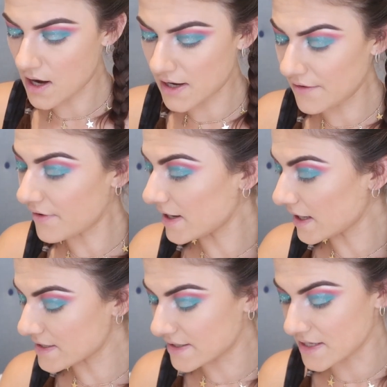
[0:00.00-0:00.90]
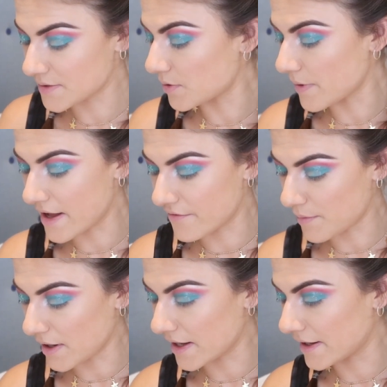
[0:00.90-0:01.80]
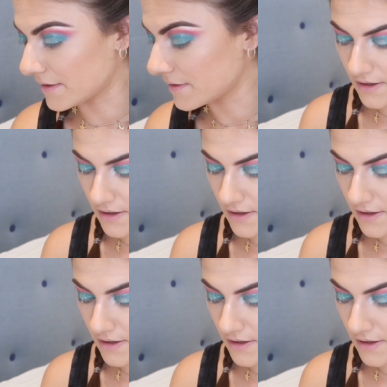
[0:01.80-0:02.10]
I need to find like a sensible way of applying